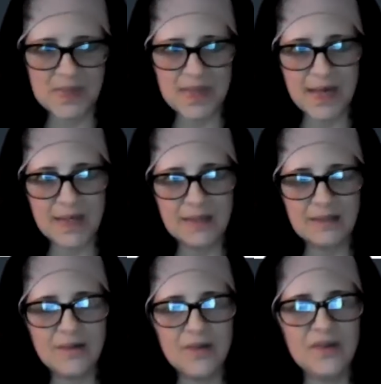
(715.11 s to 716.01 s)
that
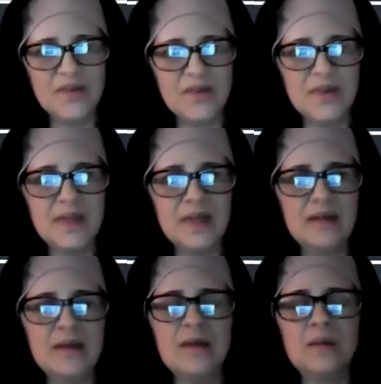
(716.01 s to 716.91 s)

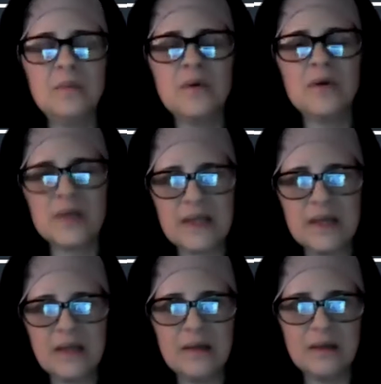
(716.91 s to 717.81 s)
the
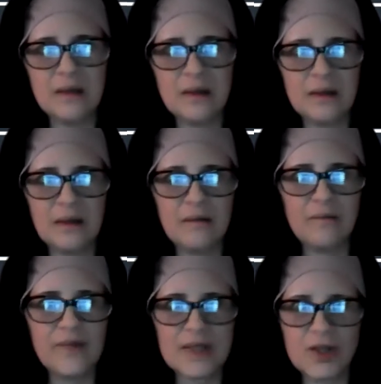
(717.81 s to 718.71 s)
in-person
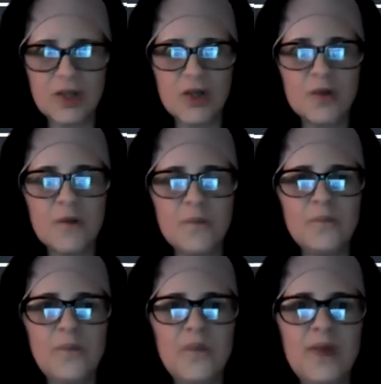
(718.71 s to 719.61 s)
physical
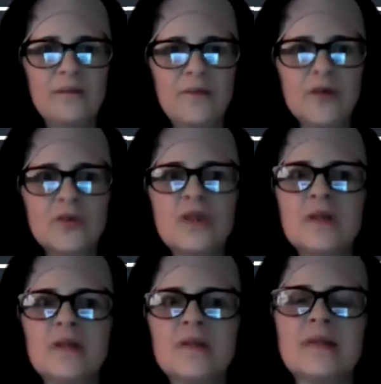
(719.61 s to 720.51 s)

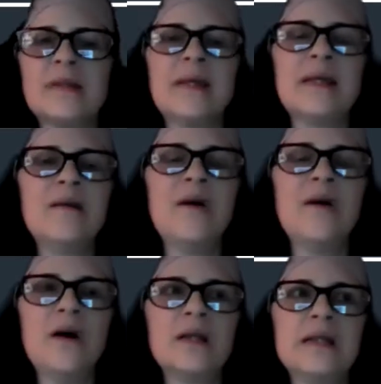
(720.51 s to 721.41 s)
infusions, they
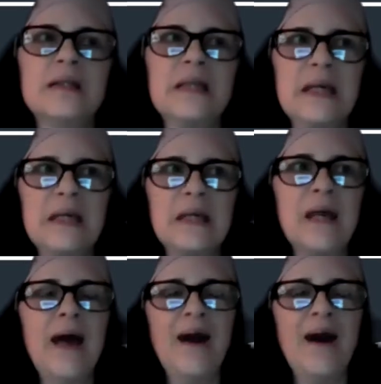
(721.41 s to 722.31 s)
all take
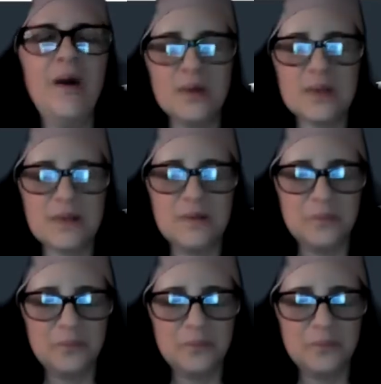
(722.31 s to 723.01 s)
hours.